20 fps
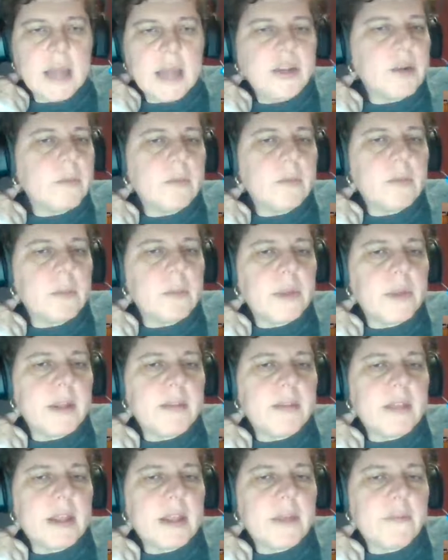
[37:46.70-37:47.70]
I don't
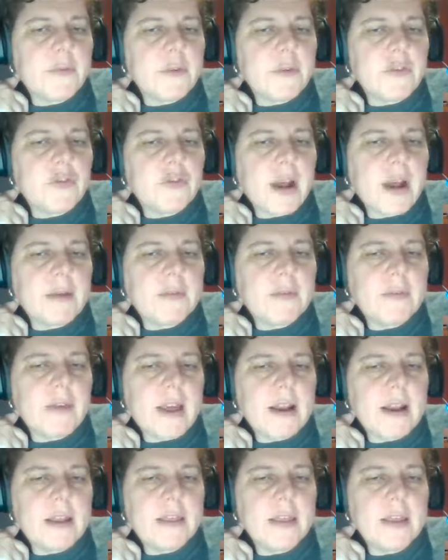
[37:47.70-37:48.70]
believe that the first draft of
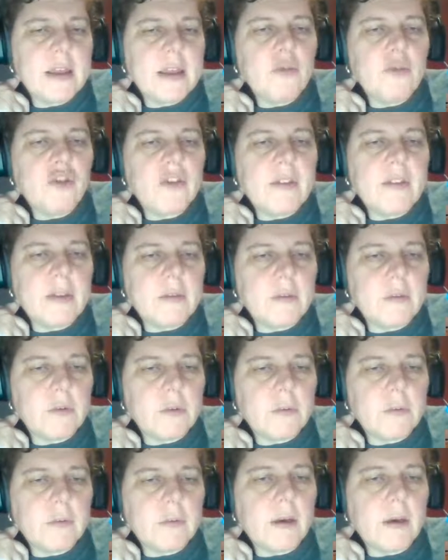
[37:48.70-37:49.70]
anything you should censor
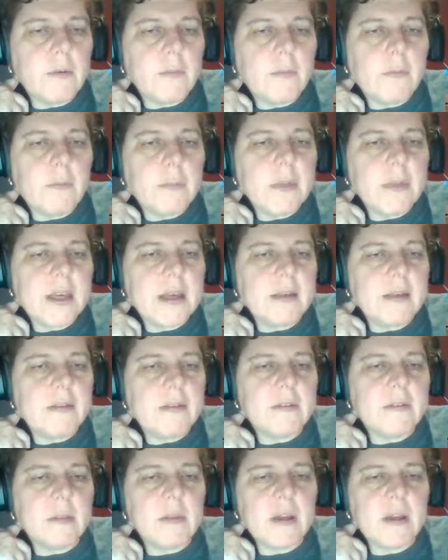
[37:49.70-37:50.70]
yourself,
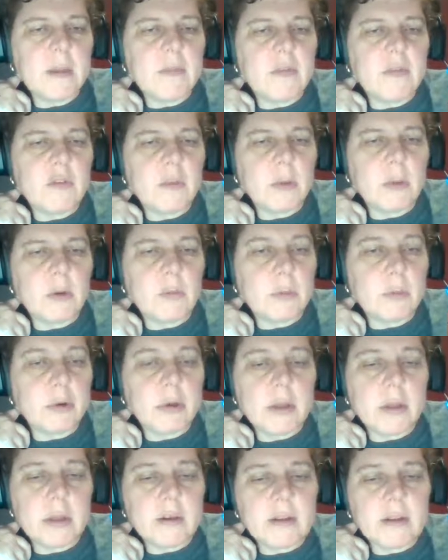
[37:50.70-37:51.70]
because sometimes your most
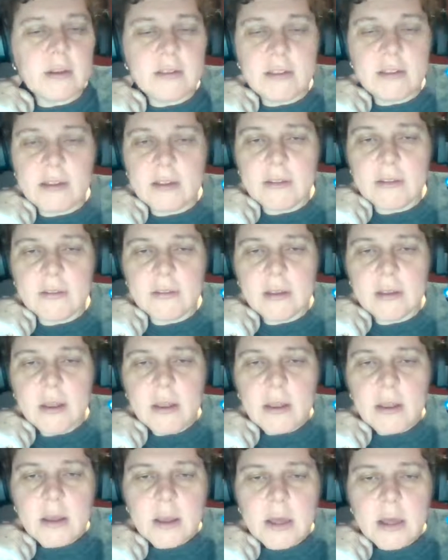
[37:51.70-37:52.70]
brilliant ideas
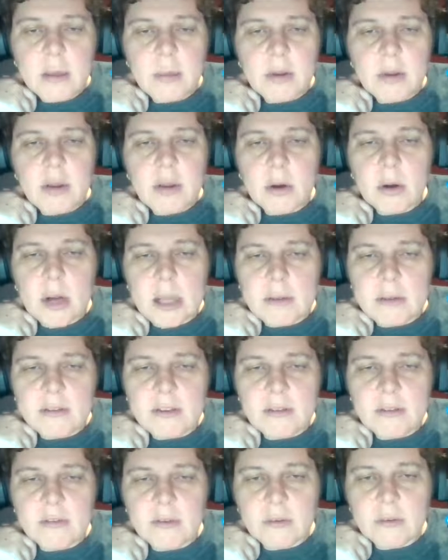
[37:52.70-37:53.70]
come when you are
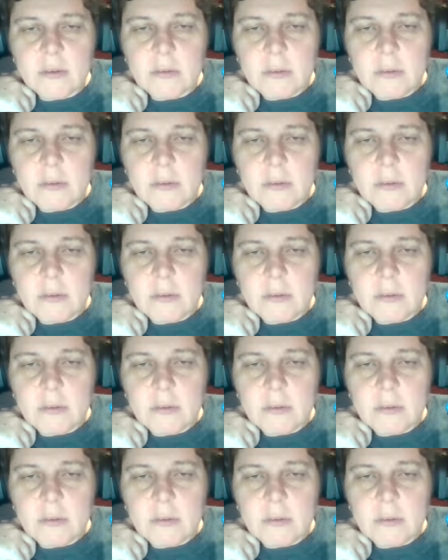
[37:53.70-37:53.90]
uncensored,